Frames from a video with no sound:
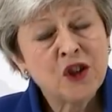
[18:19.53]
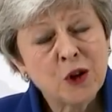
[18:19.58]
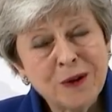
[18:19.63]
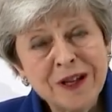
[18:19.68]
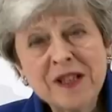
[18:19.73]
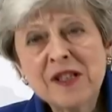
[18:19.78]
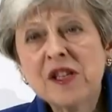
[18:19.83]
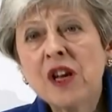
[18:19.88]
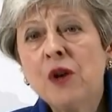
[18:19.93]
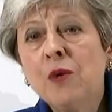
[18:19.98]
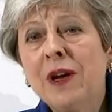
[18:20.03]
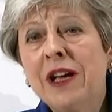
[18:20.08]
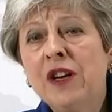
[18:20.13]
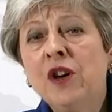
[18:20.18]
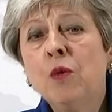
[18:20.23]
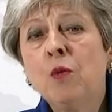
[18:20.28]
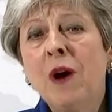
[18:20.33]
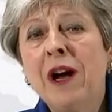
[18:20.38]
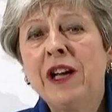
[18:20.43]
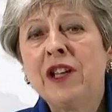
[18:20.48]
And doing so
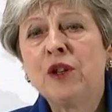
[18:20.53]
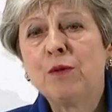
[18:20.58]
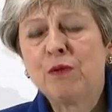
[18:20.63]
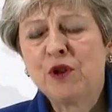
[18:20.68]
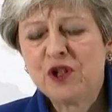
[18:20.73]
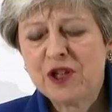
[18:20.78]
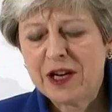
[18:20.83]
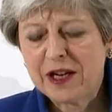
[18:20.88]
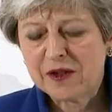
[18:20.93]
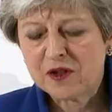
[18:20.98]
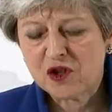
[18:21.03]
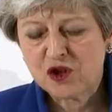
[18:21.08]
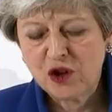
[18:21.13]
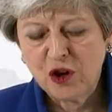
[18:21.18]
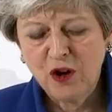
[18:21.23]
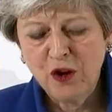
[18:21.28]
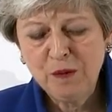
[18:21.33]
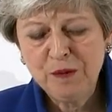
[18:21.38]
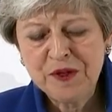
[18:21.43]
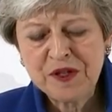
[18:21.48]
in a way that protects
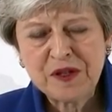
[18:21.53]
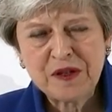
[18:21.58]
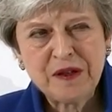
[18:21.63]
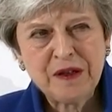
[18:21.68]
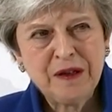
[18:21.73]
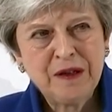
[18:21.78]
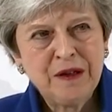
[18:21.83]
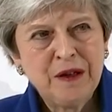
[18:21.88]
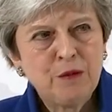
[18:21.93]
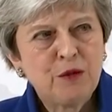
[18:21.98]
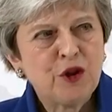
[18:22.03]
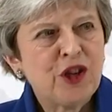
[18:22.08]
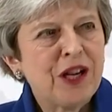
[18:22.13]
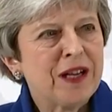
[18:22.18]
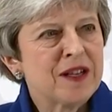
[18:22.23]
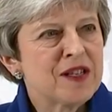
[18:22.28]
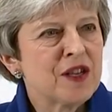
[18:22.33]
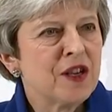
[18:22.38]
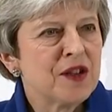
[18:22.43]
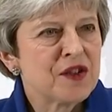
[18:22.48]
jobs,
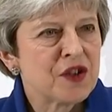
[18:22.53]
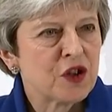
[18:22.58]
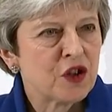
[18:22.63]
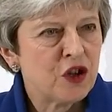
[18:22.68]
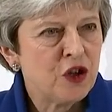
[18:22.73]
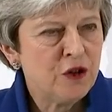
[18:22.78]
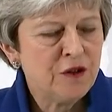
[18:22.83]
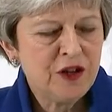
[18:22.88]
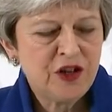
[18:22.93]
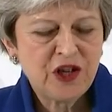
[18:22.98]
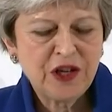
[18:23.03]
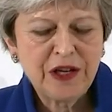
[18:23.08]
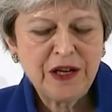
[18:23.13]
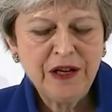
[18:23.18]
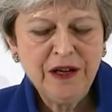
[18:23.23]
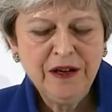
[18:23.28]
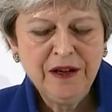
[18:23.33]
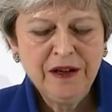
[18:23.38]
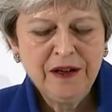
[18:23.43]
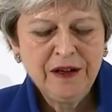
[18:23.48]
protects our
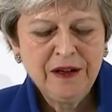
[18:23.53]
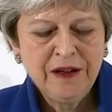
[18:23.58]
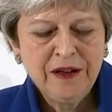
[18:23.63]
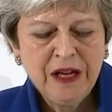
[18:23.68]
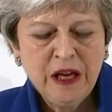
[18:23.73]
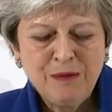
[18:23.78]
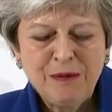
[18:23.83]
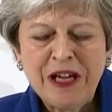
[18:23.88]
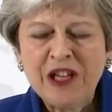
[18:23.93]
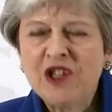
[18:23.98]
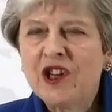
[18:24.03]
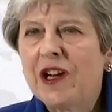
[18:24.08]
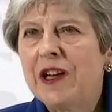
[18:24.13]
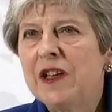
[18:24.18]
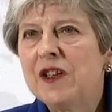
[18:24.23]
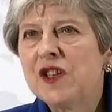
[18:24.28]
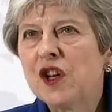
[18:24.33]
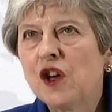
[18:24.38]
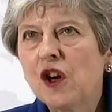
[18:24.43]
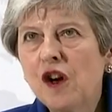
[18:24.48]
security,
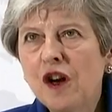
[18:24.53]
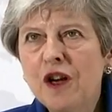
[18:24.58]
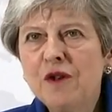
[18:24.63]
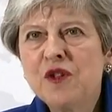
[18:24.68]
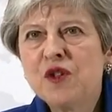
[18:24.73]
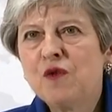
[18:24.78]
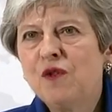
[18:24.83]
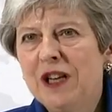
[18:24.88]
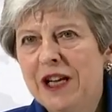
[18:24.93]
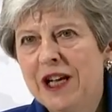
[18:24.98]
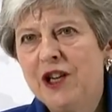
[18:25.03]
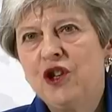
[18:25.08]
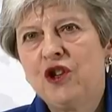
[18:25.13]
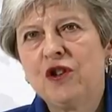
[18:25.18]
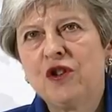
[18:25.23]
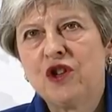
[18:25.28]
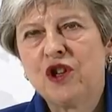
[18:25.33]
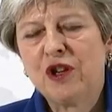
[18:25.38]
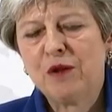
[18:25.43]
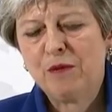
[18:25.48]
maintains a close
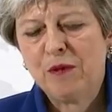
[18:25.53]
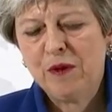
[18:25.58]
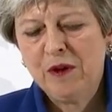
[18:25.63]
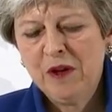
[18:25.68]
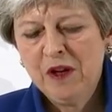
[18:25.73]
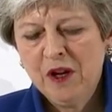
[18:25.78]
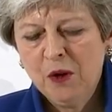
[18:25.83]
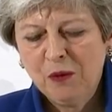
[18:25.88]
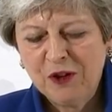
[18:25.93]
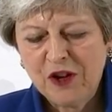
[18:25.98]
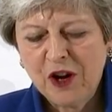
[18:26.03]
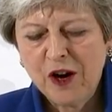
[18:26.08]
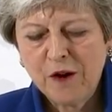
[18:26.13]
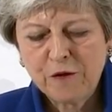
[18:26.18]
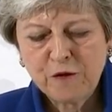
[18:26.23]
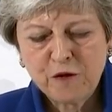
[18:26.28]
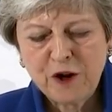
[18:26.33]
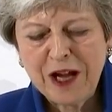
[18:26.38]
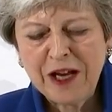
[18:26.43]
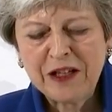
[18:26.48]
relationship with
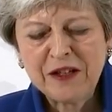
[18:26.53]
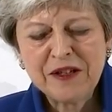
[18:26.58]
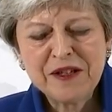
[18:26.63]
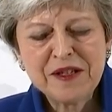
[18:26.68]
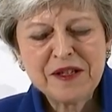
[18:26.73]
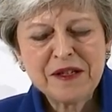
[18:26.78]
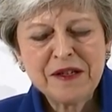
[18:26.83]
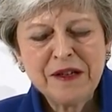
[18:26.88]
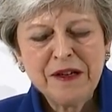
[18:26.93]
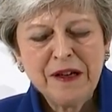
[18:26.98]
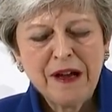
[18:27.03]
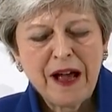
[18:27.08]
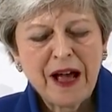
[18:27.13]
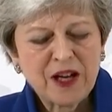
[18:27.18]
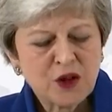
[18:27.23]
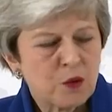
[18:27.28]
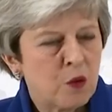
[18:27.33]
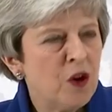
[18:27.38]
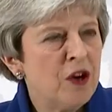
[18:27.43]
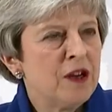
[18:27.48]
our friends,
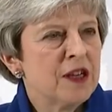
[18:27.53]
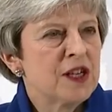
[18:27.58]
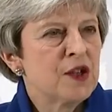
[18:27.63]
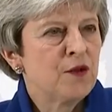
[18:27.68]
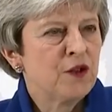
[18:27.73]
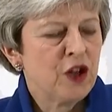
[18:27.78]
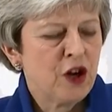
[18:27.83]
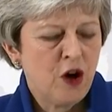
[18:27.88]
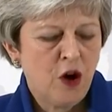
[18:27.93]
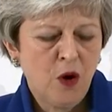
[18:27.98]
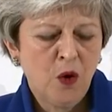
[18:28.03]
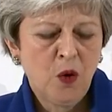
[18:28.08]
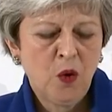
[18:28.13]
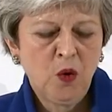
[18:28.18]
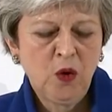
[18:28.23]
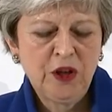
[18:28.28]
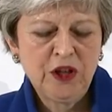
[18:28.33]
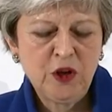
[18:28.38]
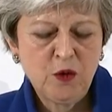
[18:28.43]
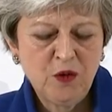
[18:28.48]
and works for the
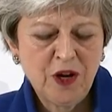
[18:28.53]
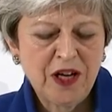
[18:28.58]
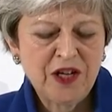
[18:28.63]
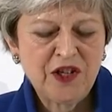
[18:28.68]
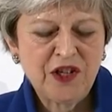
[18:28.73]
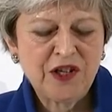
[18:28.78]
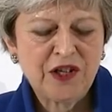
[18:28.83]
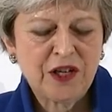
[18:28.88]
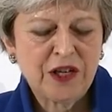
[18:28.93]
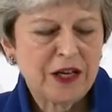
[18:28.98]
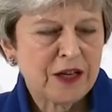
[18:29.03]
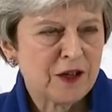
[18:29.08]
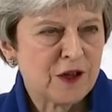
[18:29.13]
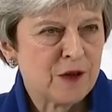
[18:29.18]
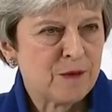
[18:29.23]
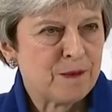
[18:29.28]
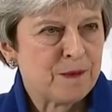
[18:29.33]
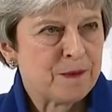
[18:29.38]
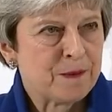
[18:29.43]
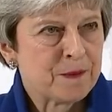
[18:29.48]
whole United
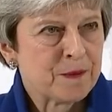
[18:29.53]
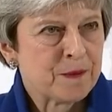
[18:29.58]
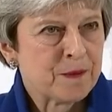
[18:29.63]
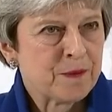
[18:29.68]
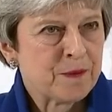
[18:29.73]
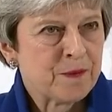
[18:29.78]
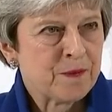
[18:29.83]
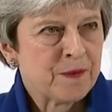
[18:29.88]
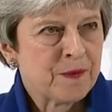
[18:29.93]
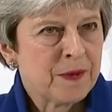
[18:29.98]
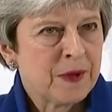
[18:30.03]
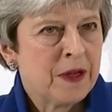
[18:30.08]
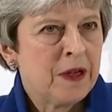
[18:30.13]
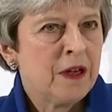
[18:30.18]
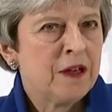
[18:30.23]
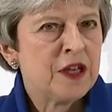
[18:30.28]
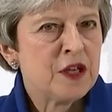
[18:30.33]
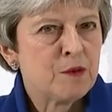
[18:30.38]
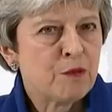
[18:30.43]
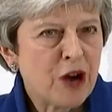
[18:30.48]
Kingdom.
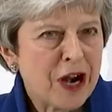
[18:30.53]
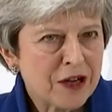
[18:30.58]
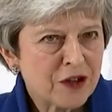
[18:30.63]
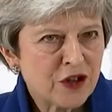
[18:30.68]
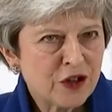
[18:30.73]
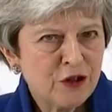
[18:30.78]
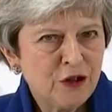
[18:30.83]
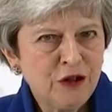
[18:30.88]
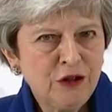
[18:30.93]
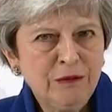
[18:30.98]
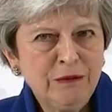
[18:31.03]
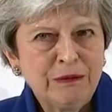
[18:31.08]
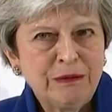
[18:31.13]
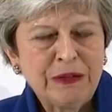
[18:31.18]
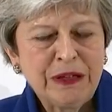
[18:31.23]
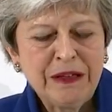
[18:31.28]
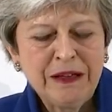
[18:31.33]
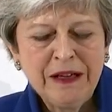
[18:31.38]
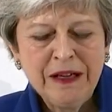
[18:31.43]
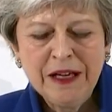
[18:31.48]
It is practical.
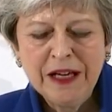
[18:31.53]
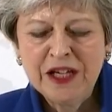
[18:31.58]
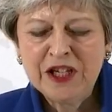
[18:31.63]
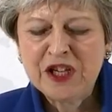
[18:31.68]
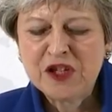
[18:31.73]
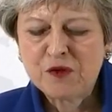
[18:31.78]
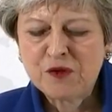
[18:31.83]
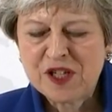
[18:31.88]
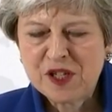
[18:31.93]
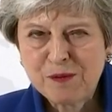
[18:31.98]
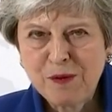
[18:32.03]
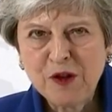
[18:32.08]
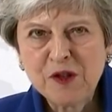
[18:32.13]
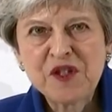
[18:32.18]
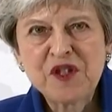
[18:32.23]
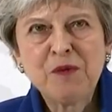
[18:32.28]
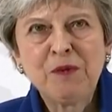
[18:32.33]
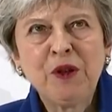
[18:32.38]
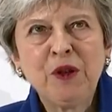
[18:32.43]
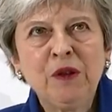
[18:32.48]
It is
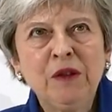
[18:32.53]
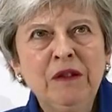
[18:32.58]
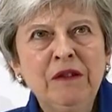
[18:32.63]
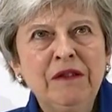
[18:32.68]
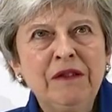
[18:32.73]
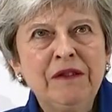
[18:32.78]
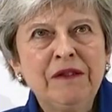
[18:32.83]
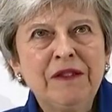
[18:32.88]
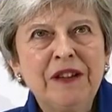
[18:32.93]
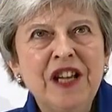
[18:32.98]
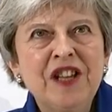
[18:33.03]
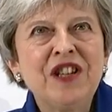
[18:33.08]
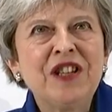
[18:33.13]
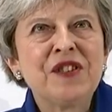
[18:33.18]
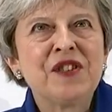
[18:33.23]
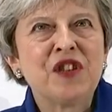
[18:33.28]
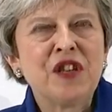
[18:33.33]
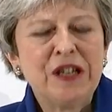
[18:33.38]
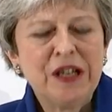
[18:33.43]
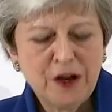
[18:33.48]
responsible,
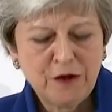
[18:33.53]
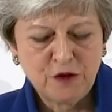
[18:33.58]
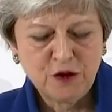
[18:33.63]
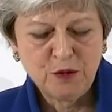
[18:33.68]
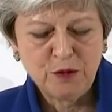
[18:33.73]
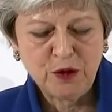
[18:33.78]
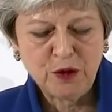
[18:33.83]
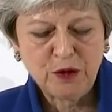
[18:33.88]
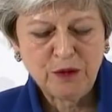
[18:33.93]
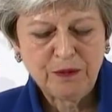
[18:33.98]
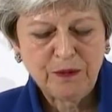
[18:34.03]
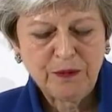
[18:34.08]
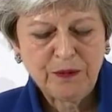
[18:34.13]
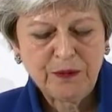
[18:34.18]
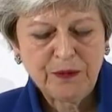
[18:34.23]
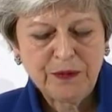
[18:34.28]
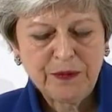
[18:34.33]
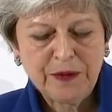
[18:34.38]
it is deliverable.